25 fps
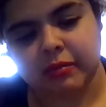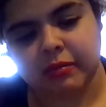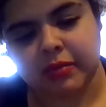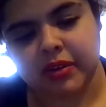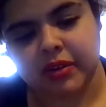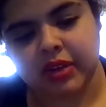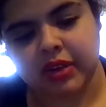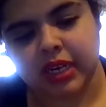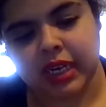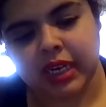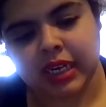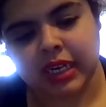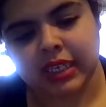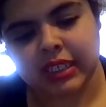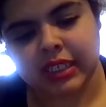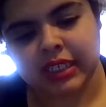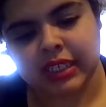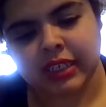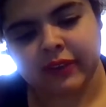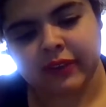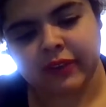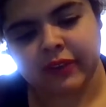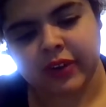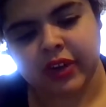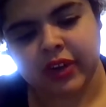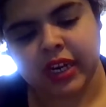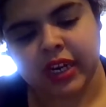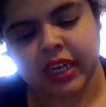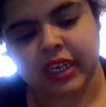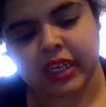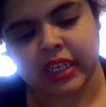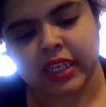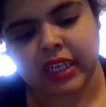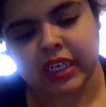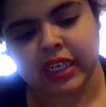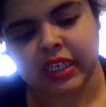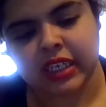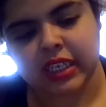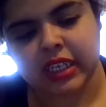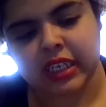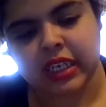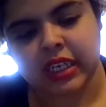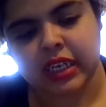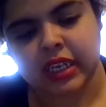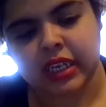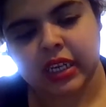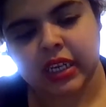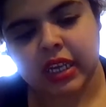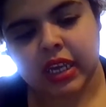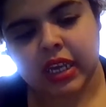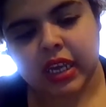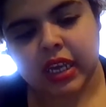put a lot of stuff so you guys can see.